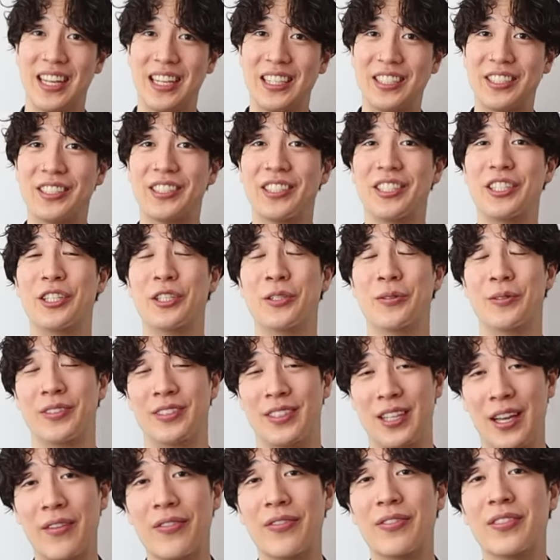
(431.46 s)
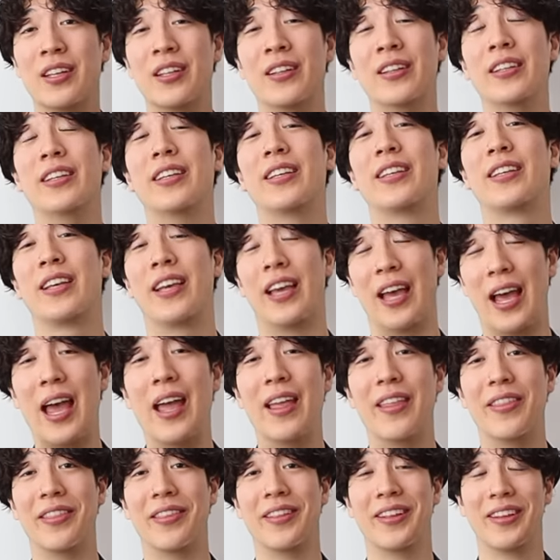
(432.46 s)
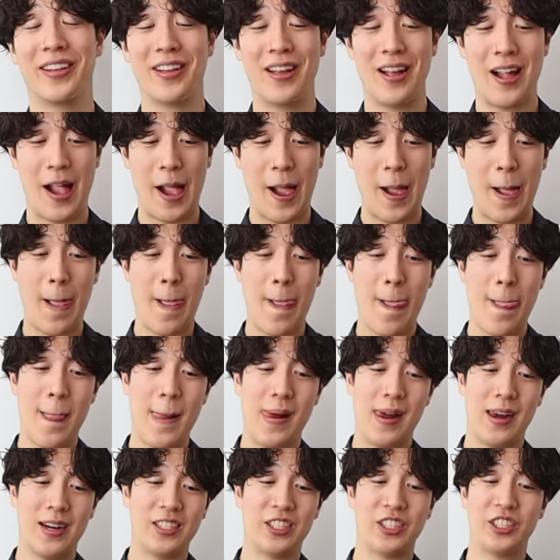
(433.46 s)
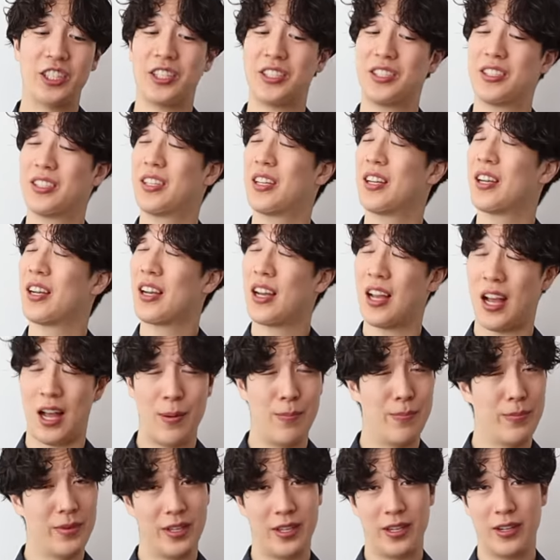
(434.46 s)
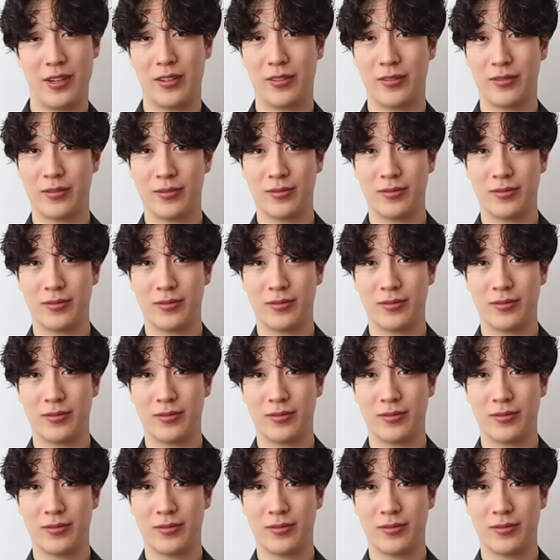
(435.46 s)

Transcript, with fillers: Yes, you definitely can. Just come here.